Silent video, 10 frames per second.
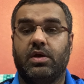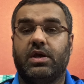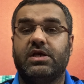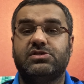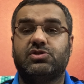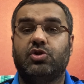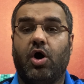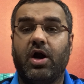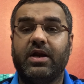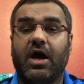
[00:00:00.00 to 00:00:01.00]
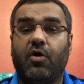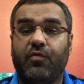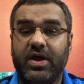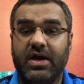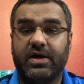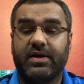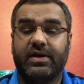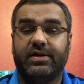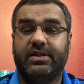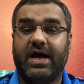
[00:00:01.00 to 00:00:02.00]
is not aware
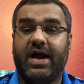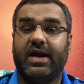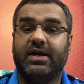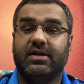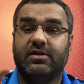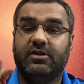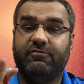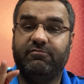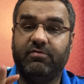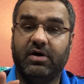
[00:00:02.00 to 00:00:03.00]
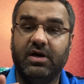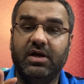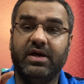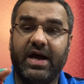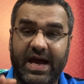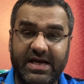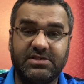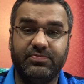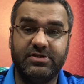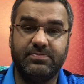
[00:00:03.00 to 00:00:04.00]
that the world,
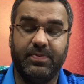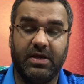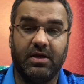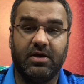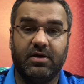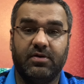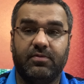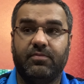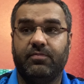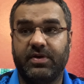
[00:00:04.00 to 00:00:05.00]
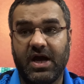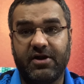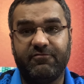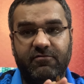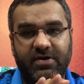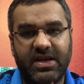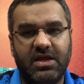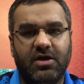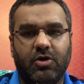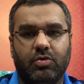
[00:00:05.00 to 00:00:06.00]
as we speak, we are
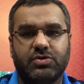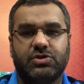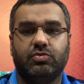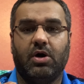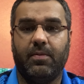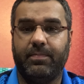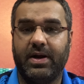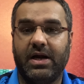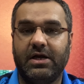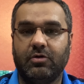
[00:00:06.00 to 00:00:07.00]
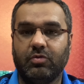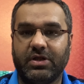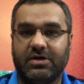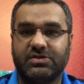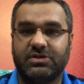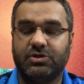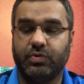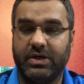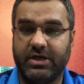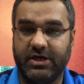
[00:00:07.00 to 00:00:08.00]
very close to April
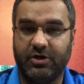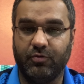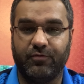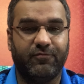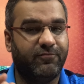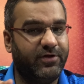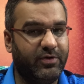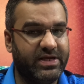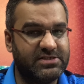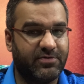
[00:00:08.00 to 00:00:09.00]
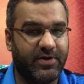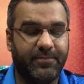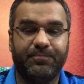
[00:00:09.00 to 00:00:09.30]
2022, few days away,